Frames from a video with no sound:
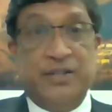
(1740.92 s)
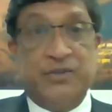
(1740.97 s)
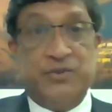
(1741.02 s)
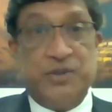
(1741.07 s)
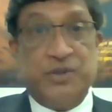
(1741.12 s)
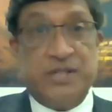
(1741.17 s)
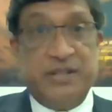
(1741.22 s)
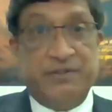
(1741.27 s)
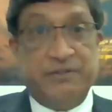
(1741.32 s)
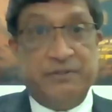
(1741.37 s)
this
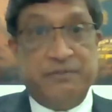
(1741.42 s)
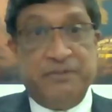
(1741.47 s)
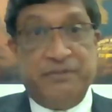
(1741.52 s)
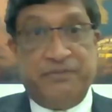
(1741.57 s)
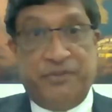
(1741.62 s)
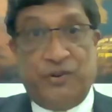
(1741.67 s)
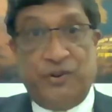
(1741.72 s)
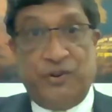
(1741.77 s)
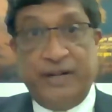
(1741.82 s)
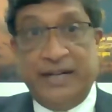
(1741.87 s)
was even
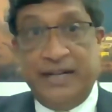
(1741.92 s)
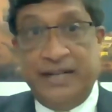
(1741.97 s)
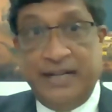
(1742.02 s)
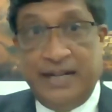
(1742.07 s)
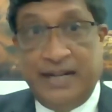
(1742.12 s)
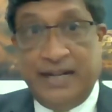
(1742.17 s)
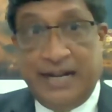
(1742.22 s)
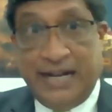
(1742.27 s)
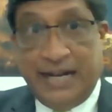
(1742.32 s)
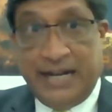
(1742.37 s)
before
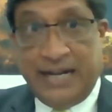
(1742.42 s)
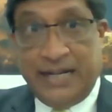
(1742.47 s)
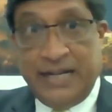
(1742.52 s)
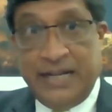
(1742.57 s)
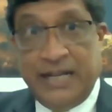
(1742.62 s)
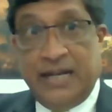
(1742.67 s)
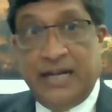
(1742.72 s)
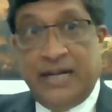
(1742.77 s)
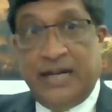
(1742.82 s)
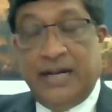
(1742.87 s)
India had
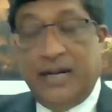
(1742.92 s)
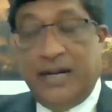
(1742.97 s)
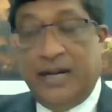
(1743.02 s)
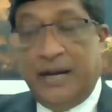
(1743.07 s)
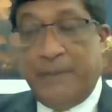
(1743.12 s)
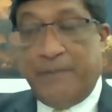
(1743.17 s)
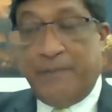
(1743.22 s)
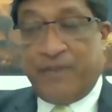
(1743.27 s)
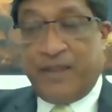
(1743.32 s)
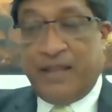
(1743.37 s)

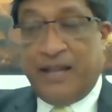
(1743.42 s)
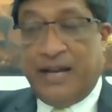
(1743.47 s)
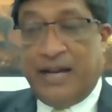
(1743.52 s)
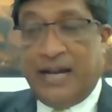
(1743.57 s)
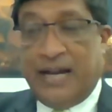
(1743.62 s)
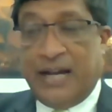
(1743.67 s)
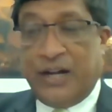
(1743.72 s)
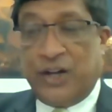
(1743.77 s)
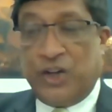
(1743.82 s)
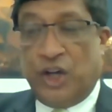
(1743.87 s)
um,
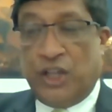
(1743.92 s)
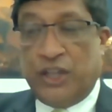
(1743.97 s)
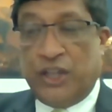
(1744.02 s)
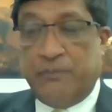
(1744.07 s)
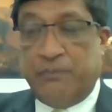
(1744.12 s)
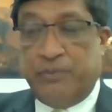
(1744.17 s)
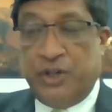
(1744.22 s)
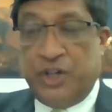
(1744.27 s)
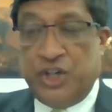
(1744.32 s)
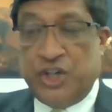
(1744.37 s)
had got the
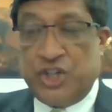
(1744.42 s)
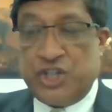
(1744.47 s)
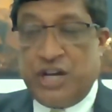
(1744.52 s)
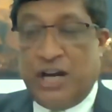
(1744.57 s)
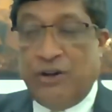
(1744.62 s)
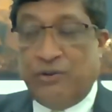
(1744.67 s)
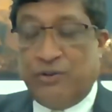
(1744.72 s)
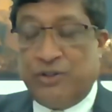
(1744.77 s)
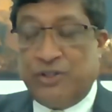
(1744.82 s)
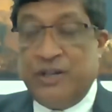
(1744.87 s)
British
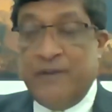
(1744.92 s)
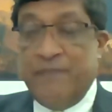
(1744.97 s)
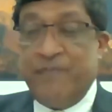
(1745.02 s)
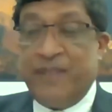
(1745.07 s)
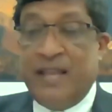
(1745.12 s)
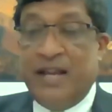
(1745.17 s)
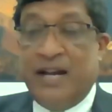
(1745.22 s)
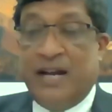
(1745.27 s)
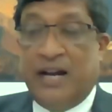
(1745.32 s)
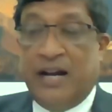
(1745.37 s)
out.
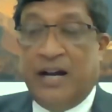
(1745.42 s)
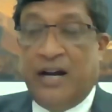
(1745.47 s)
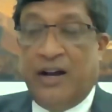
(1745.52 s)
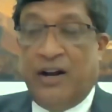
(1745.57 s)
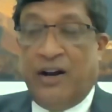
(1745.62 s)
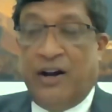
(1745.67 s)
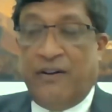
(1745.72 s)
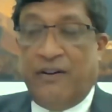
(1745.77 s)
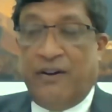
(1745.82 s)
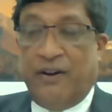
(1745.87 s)
Uh,
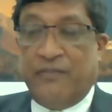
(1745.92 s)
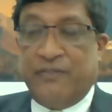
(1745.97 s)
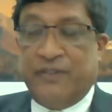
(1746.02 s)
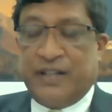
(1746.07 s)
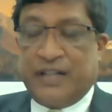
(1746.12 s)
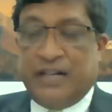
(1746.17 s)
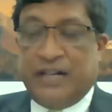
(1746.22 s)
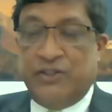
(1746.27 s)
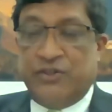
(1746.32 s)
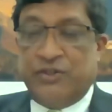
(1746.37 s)
of
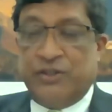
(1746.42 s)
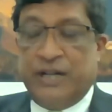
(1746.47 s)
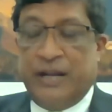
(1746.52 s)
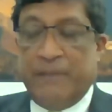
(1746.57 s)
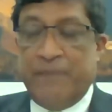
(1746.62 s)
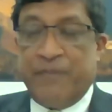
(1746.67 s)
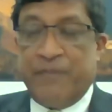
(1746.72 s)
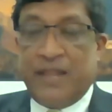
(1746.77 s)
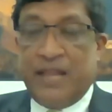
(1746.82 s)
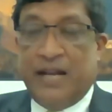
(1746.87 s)
the
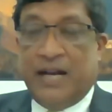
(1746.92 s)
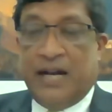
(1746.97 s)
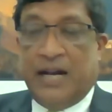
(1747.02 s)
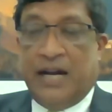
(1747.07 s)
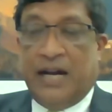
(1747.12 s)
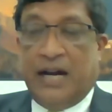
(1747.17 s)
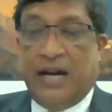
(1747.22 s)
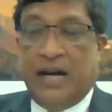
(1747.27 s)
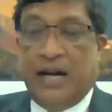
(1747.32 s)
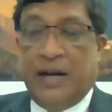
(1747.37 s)
country.
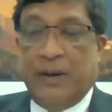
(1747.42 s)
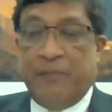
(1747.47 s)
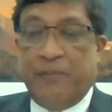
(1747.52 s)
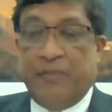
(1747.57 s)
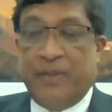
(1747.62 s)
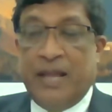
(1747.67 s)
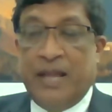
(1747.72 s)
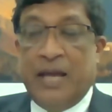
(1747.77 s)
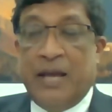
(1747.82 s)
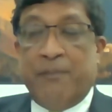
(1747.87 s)
Um,
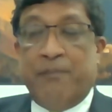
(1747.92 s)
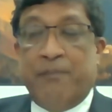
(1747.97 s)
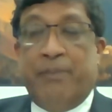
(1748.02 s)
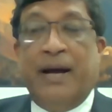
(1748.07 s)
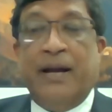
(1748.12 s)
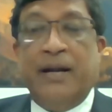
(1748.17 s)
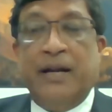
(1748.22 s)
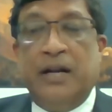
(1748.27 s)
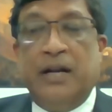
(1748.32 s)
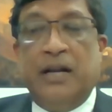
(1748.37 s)

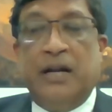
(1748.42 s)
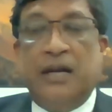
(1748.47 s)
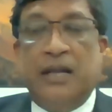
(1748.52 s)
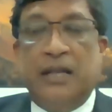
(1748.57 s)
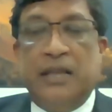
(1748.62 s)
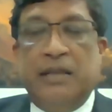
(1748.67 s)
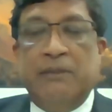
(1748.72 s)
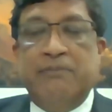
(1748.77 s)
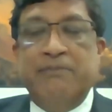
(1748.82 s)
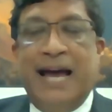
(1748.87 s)
but
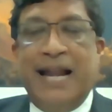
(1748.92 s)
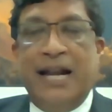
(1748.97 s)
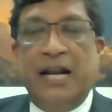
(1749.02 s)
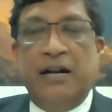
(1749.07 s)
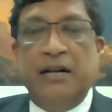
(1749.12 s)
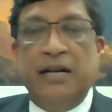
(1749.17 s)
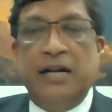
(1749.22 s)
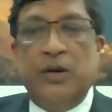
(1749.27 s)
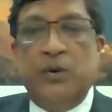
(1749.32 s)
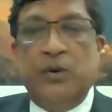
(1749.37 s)
the manner
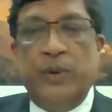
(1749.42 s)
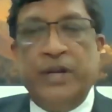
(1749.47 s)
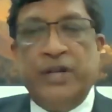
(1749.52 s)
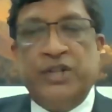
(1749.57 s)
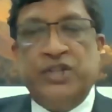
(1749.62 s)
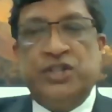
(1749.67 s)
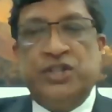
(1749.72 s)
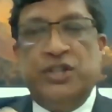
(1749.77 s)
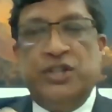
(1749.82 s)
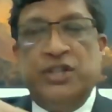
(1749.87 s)
in which